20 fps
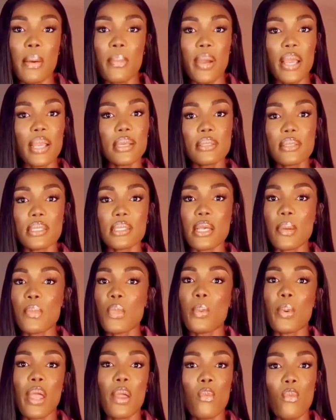I'm buying this, I'm
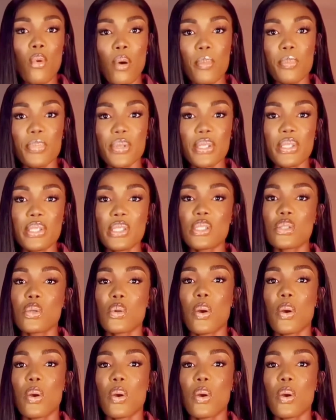not buying one piece,